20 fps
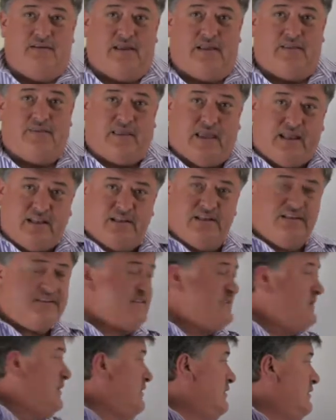And that is
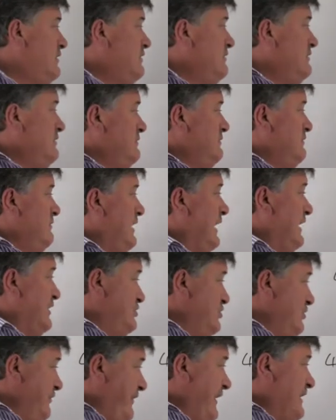still like
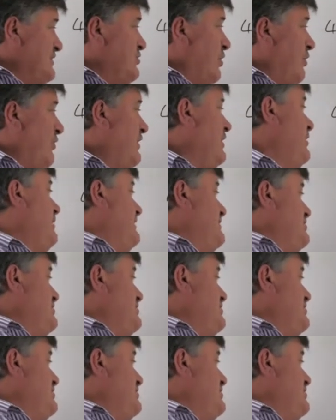2 factorial